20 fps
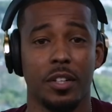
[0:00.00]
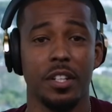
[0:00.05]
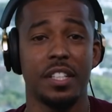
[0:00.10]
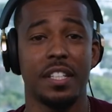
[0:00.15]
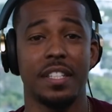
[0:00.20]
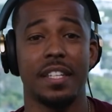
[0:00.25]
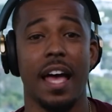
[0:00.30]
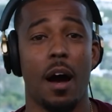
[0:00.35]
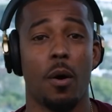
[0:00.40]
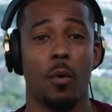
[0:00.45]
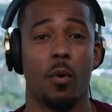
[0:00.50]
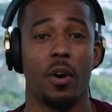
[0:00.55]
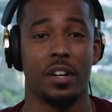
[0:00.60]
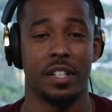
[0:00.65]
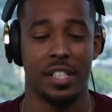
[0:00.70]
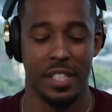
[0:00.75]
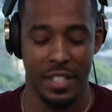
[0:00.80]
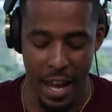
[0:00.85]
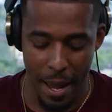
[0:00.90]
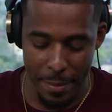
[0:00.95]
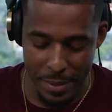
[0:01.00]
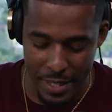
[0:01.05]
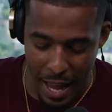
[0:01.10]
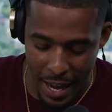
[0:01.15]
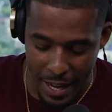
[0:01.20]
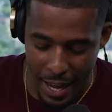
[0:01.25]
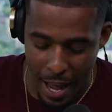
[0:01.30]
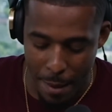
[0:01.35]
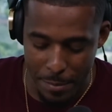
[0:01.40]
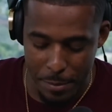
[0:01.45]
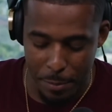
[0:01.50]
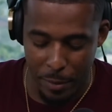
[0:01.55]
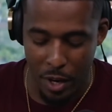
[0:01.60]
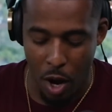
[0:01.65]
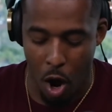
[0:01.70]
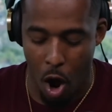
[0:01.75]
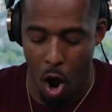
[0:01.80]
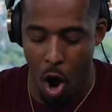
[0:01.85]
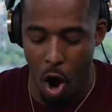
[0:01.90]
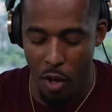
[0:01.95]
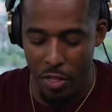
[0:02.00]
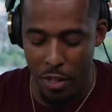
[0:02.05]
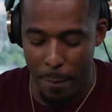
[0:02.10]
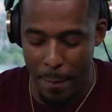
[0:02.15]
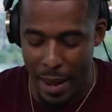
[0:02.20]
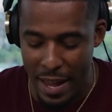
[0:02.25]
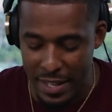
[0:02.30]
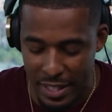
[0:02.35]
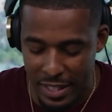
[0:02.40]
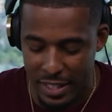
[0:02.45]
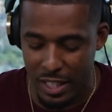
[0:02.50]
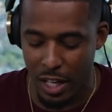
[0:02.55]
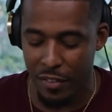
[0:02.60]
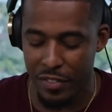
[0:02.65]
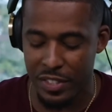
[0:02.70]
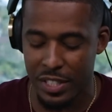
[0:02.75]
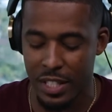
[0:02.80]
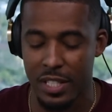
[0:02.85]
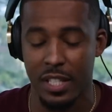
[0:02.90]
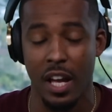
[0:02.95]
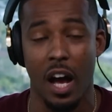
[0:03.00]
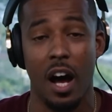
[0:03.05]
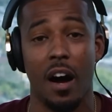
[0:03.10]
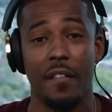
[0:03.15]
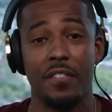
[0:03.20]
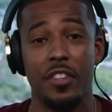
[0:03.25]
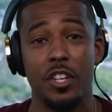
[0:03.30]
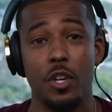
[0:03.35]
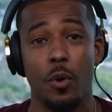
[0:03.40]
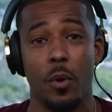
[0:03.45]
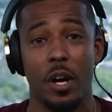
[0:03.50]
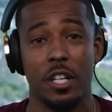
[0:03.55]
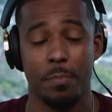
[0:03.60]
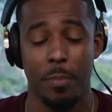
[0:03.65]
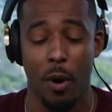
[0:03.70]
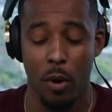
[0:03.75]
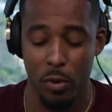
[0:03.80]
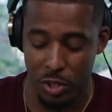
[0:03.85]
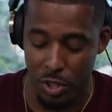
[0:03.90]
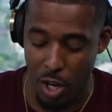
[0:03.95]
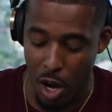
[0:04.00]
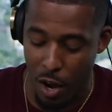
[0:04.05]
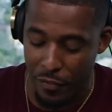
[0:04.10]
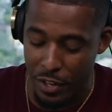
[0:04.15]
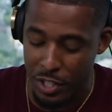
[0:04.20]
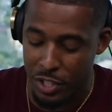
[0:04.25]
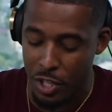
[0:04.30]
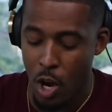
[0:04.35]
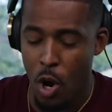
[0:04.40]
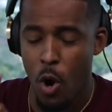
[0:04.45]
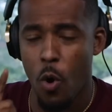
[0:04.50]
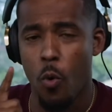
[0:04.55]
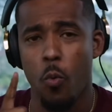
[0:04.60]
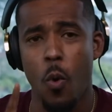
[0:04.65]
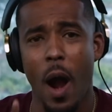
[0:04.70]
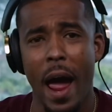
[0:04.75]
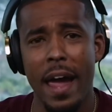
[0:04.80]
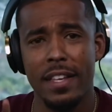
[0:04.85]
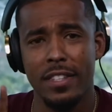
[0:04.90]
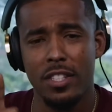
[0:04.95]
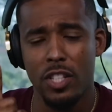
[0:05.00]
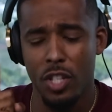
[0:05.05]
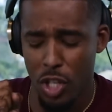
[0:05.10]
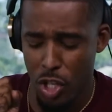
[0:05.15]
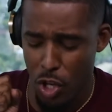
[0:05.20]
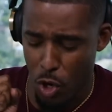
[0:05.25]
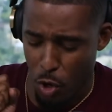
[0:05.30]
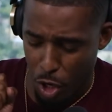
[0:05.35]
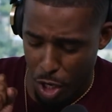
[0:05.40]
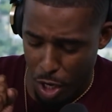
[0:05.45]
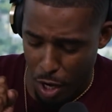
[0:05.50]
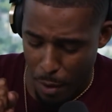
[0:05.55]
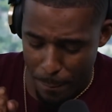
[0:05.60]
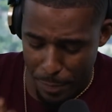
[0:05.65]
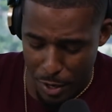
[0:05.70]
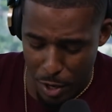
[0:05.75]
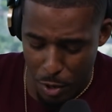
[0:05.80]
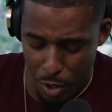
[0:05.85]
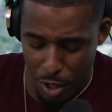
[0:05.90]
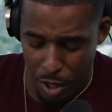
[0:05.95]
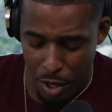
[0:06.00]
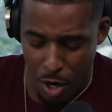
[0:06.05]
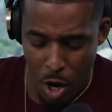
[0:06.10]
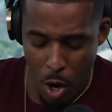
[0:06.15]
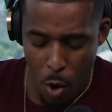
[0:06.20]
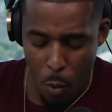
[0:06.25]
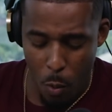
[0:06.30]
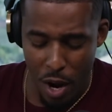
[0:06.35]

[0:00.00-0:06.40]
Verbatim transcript: So, this is how it works Stamps.coms bring all the amazing services of the U.S. Post Office right to your computer.